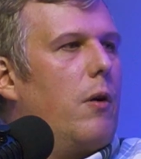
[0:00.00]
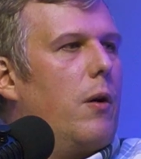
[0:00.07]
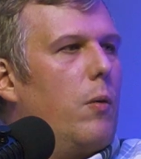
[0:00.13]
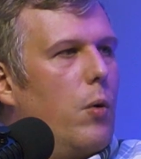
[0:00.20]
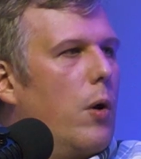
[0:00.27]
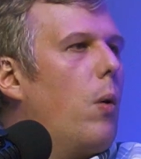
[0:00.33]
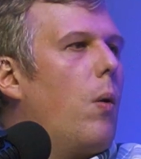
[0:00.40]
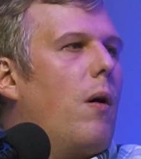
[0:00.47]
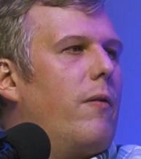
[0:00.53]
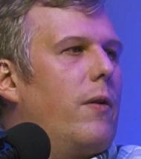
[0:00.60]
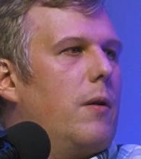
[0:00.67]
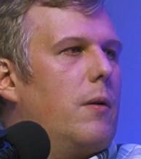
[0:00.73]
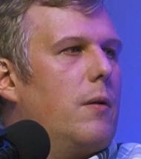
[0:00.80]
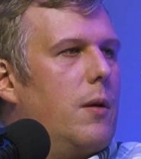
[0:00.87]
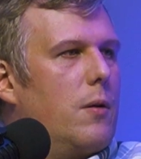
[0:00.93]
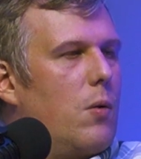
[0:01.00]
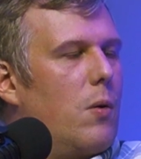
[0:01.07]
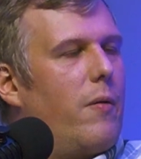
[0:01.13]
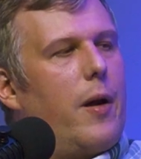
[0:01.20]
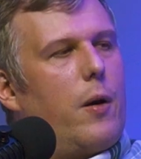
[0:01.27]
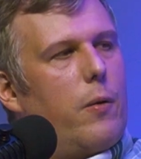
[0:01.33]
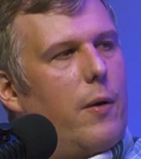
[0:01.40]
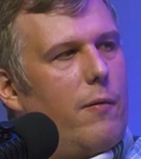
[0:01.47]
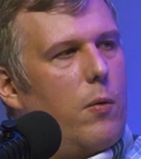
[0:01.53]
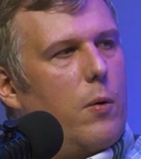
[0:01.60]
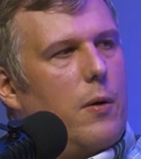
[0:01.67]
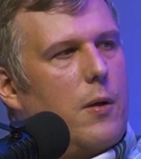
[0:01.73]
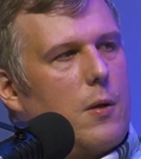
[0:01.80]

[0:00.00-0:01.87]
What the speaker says: and it will go off and sort of handle that for you.